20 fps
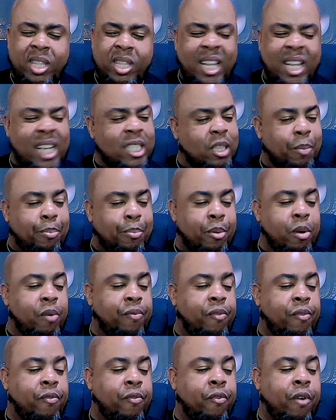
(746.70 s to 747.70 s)
It's a
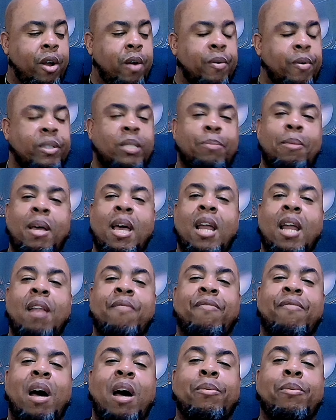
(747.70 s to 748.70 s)
beautiful fragrance, man.
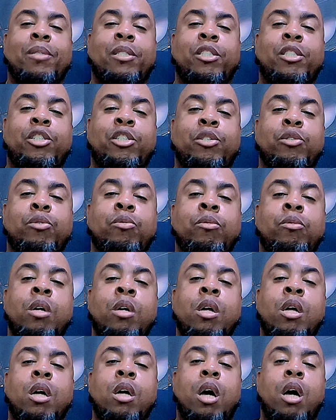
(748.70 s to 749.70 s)
If I was to,
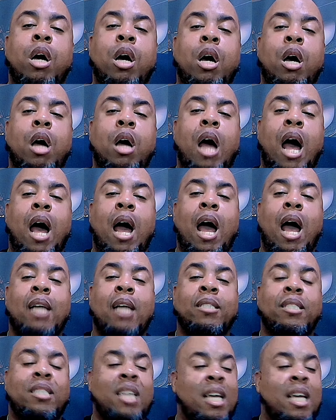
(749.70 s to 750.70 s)

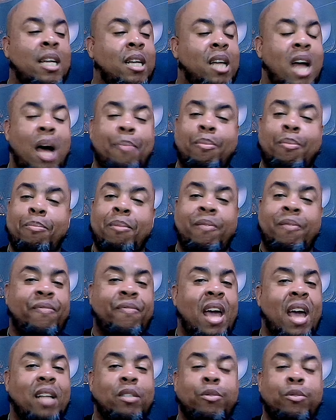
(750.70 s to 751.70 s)
I'd say compliment
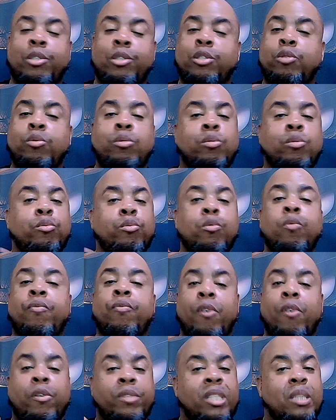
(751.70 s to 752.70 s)
factor is through the
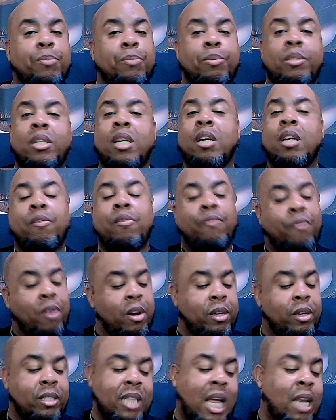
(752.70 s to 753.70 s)
roof on this particular
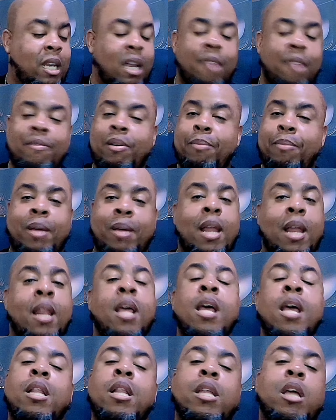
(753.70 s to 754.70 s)
fragrance. I love it, man.
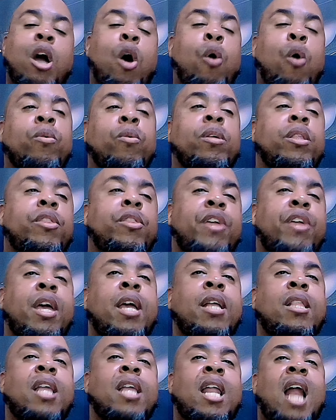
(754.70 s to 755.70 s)
The only
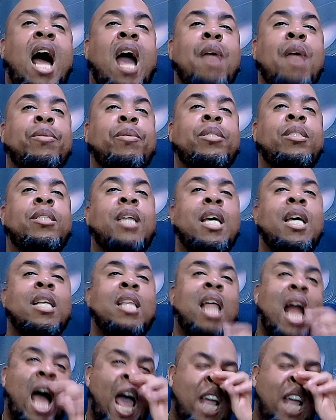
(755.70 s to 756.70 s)
thing that I would say
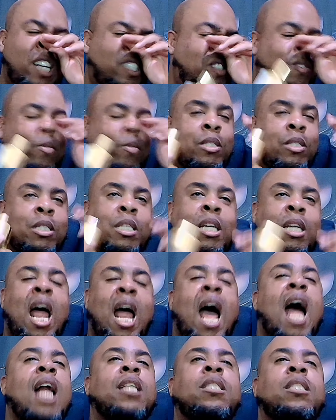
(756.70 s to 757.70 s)
that I do
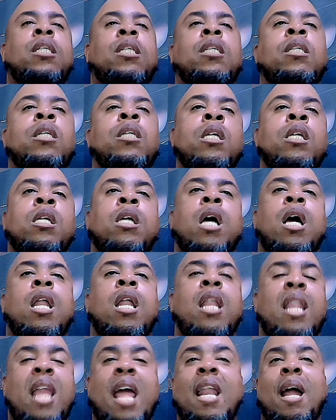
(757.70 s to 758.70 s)
not,
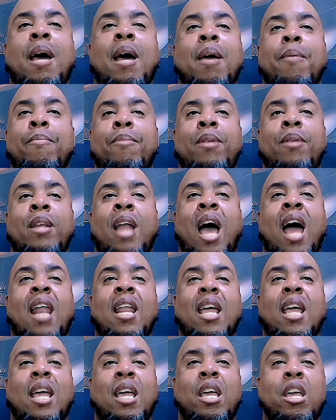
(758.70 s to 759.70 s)
and that I am
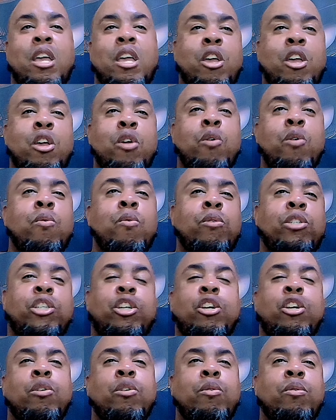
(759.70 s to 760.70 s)
not a
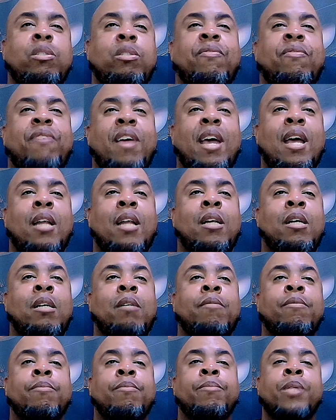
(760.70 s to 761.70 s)
huge fan
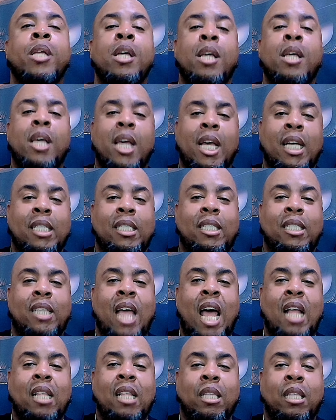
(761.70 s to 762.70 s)
of, is
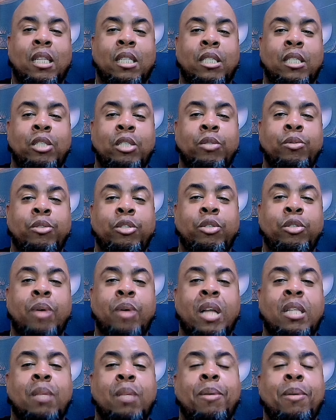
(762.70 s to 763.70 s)
that the
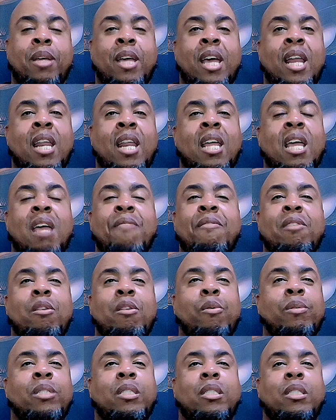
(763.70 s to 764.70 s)
yuzu at the beginning, even
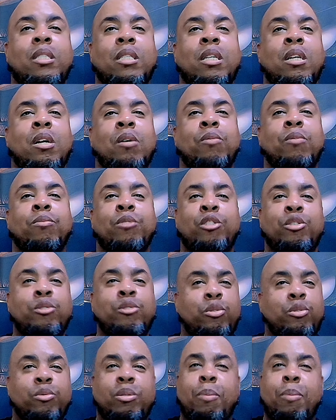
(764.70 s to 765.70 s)
though it's,
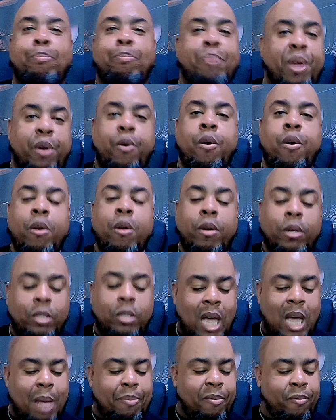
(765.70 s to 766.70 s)
yuzu's a bitter
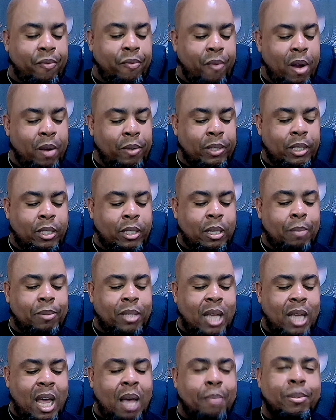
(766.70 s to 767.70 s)
type of fragrance,
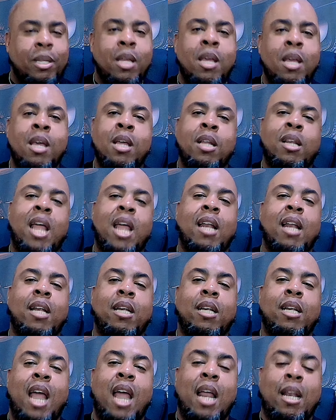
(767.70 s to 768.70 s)
sometimes that
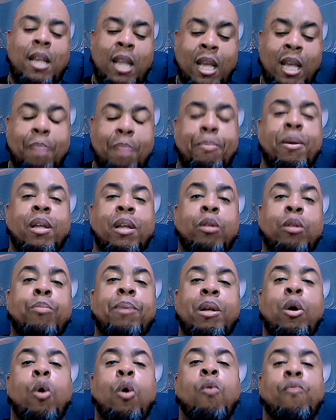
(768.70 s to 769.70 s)
it could be a little
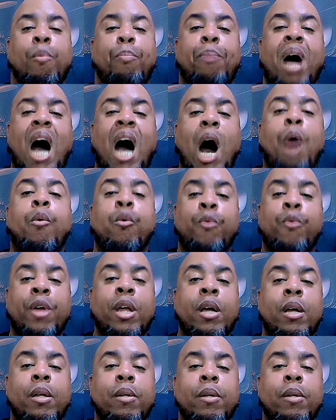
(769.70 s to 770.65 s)
bit overpowering.